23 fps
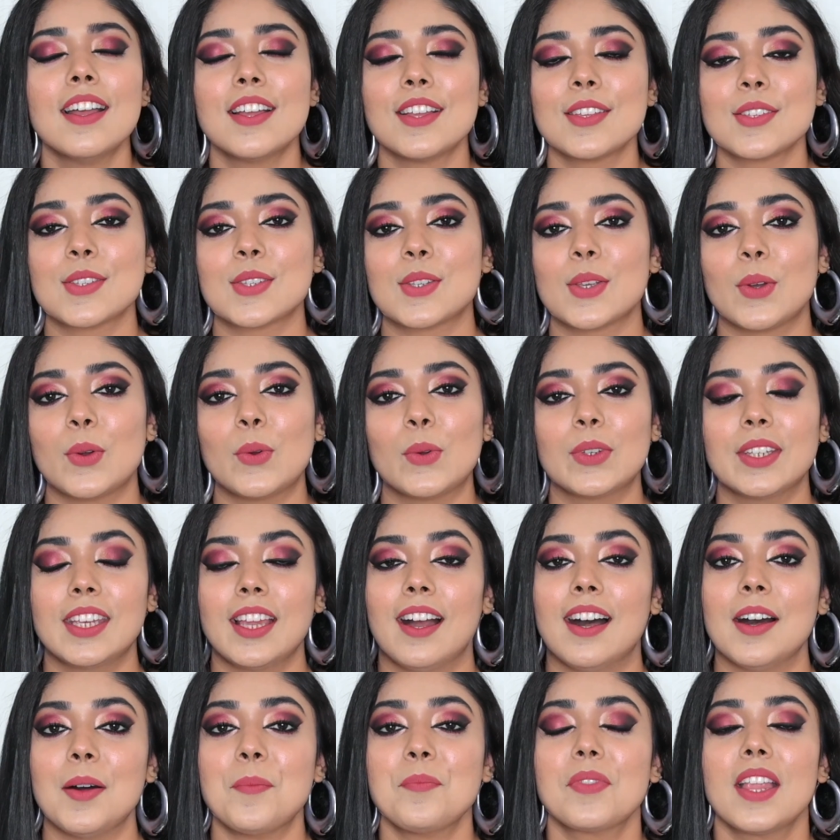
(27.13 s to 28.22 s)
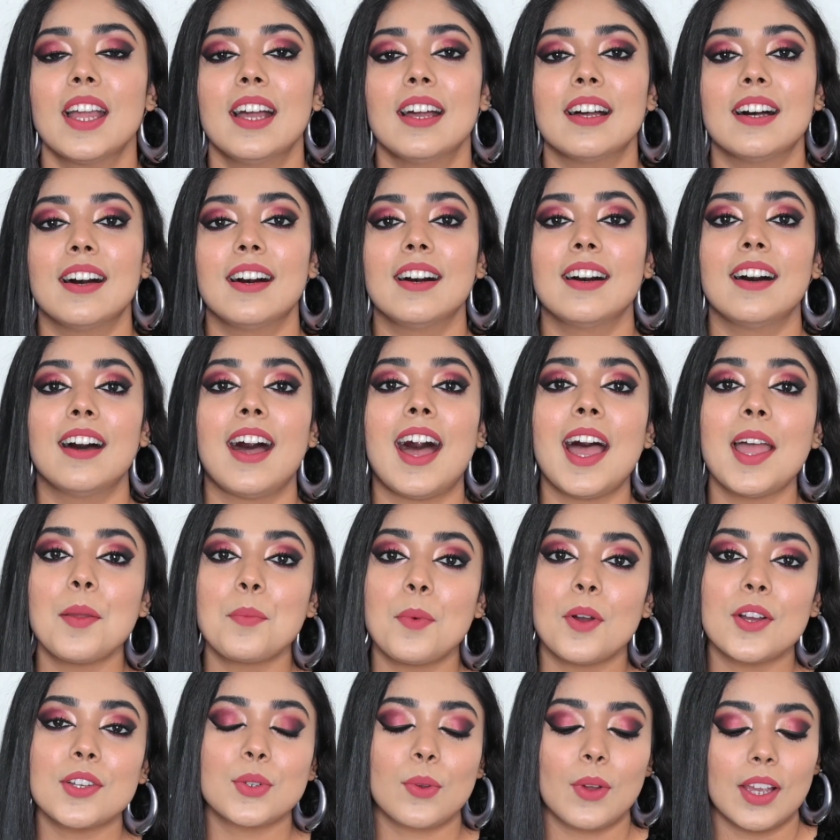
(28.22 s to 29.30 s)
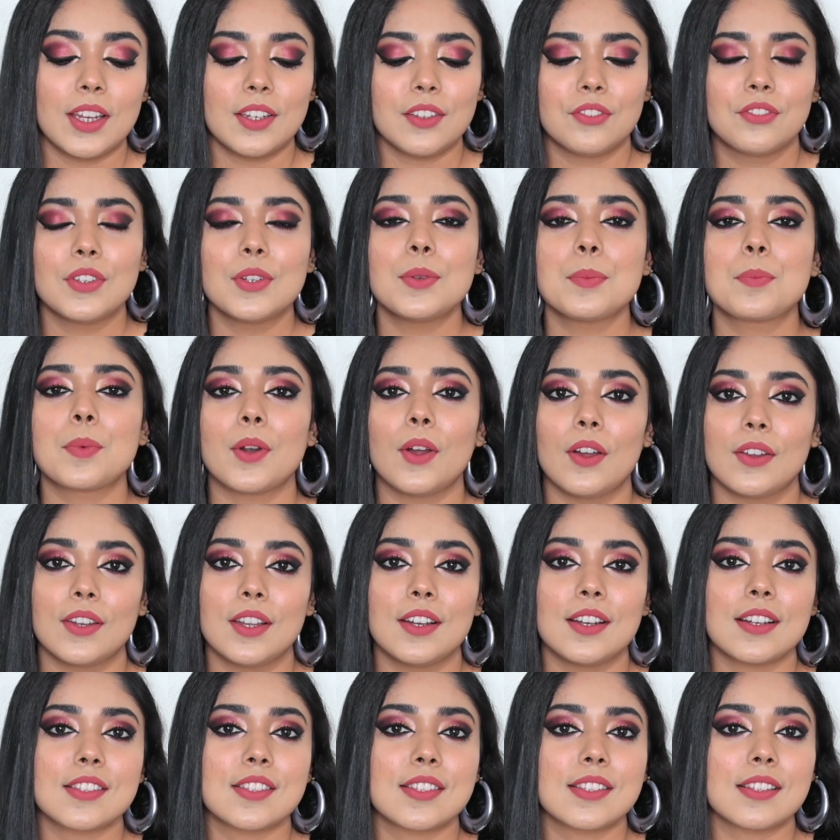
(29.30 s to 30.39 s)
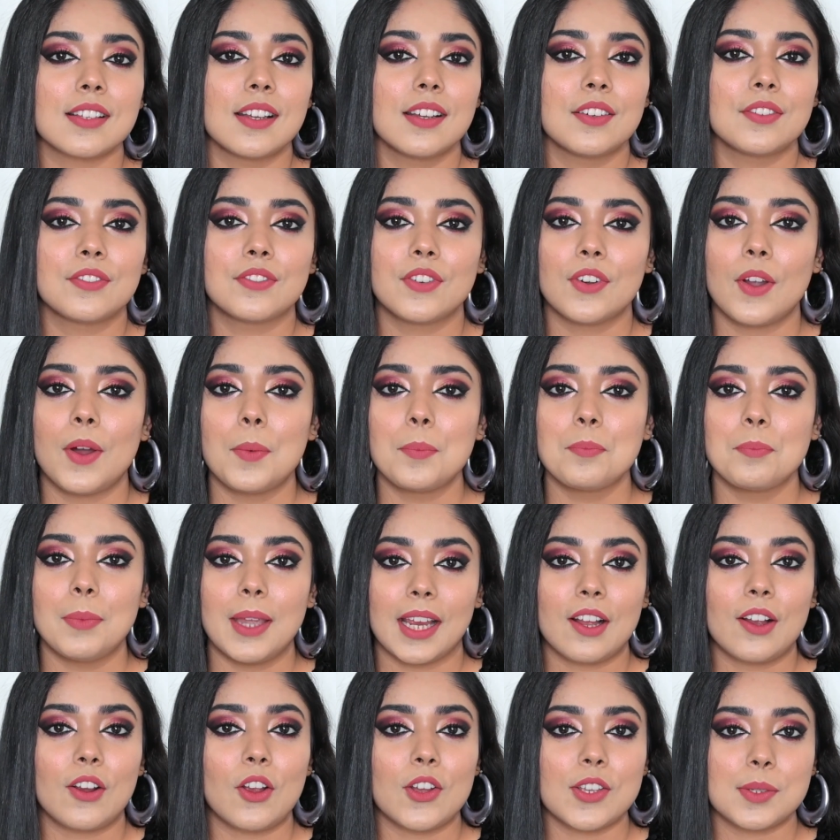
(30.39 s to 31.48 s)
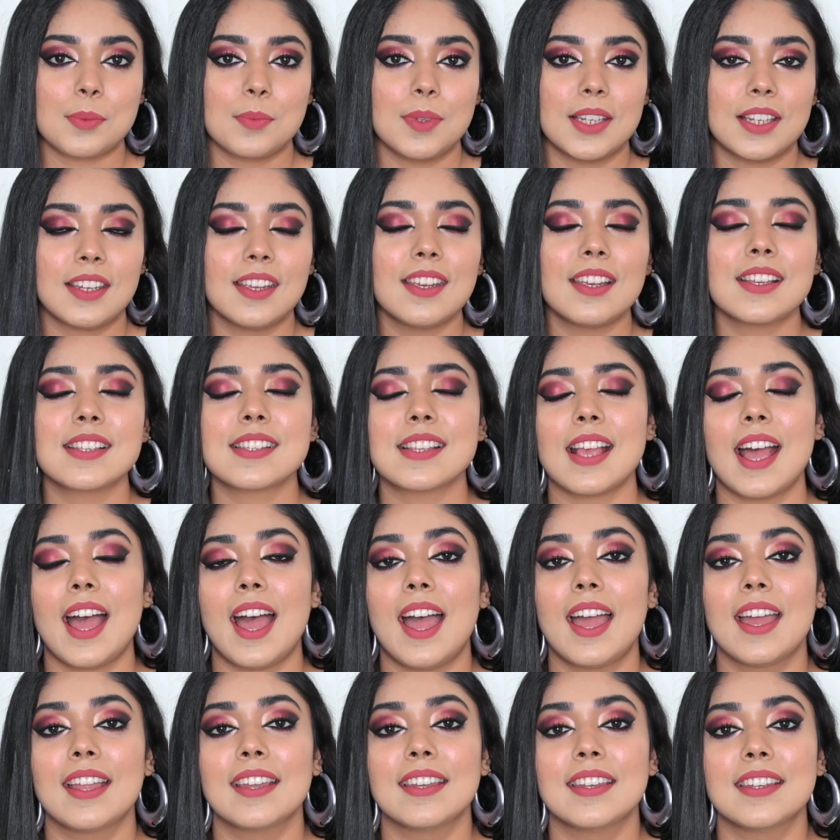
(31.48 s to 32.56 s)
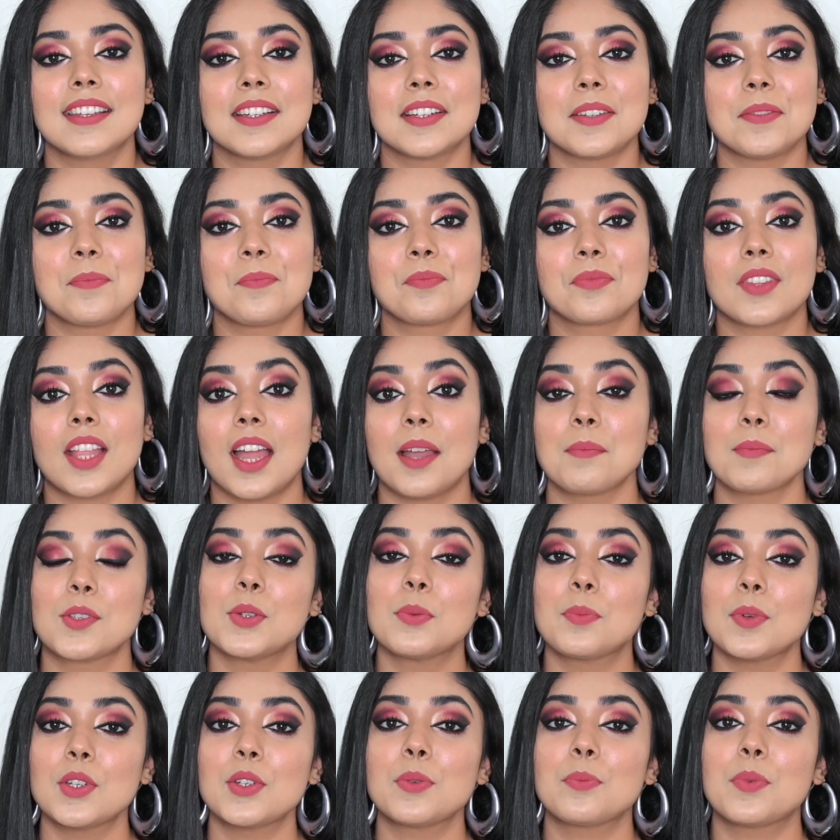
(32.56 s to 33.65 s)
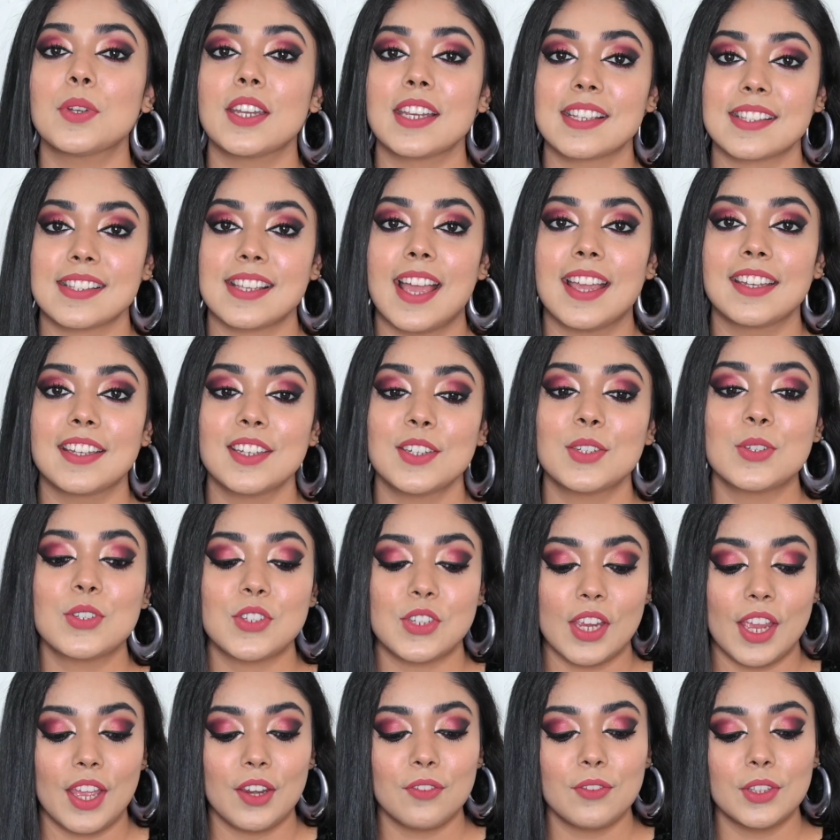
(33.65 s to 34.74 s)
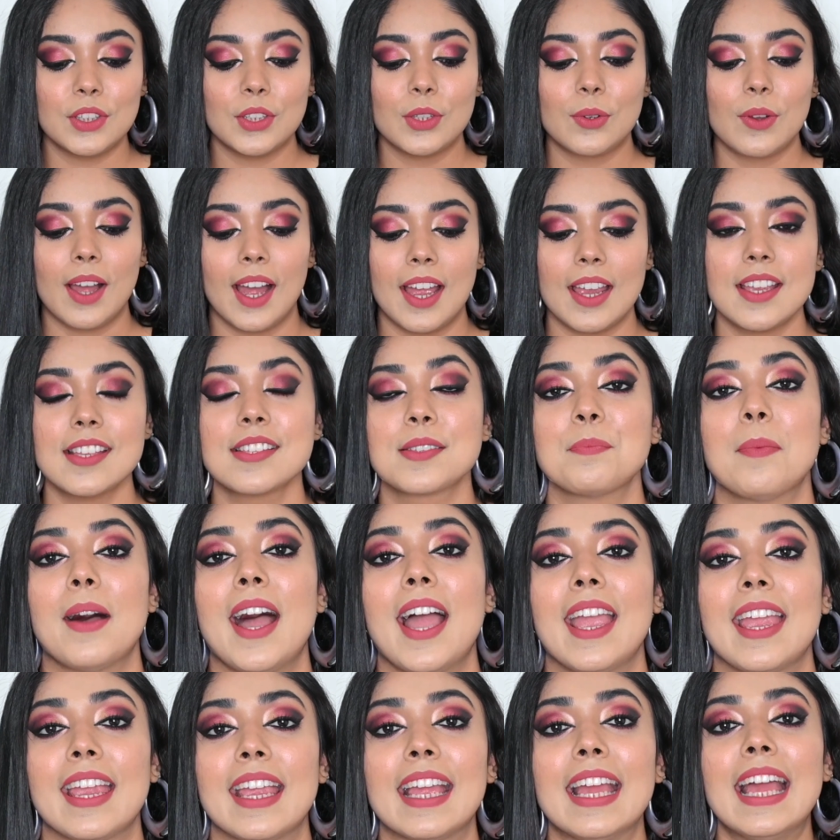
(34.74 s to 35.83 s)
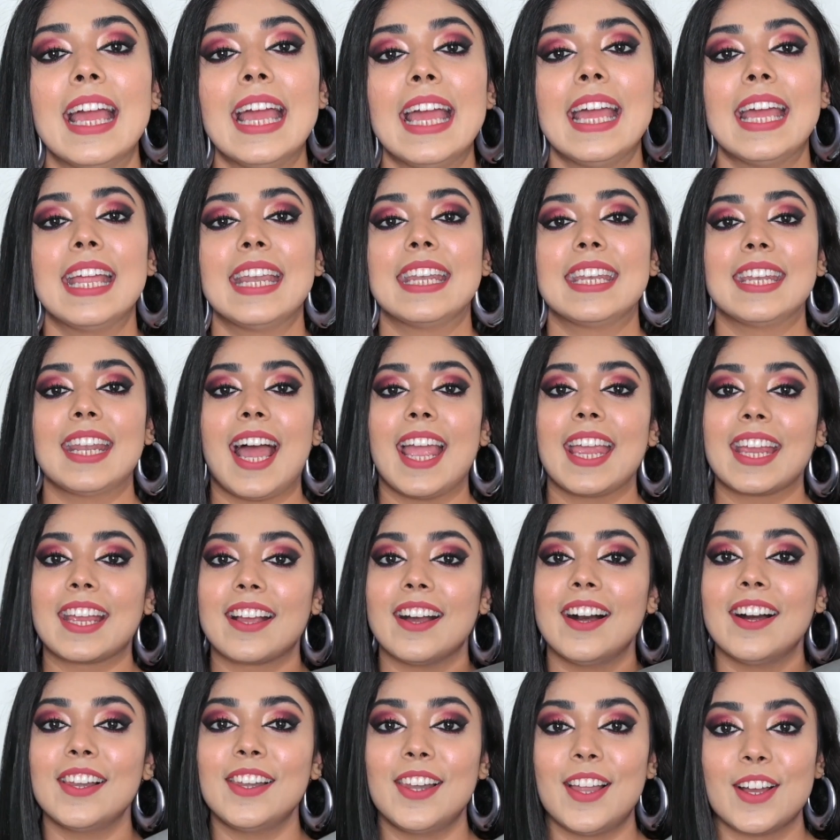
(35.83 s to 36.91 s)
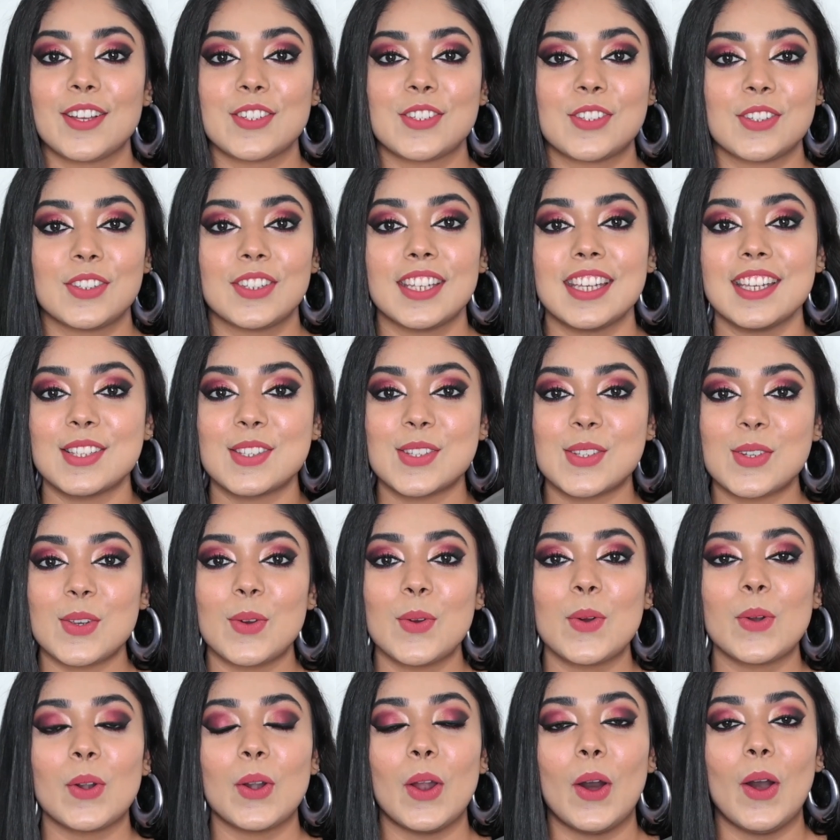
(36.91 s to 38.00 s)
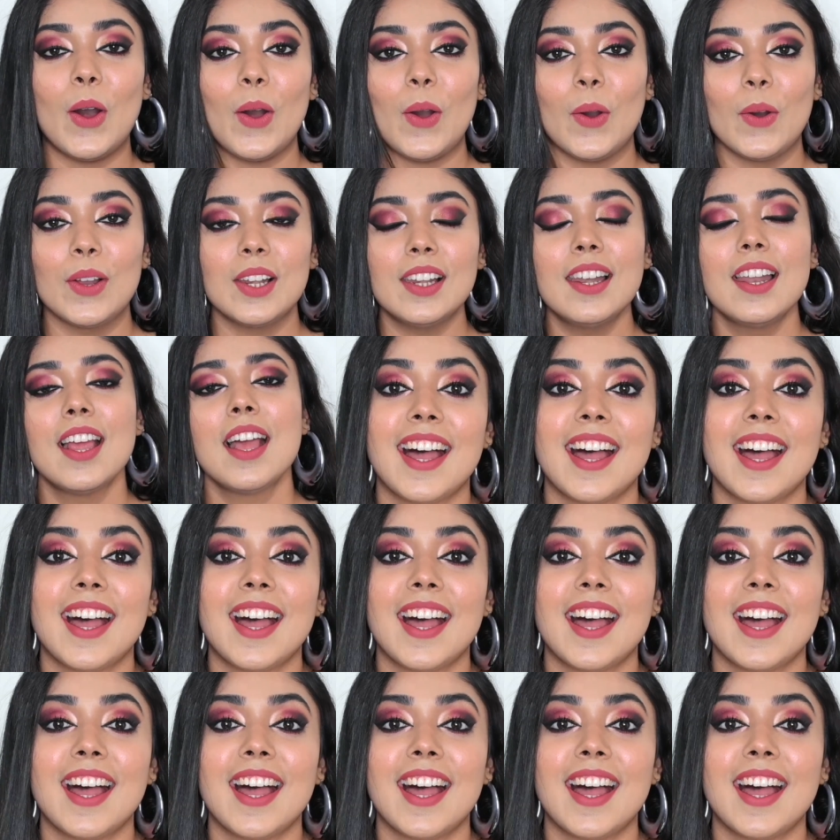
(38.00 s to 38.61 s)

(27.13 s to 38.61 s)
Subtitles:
So yeah, I bought quite a few products from Becca Cosmetics and I'm super duper excited to share with you guys my Nykaa luxury store haul.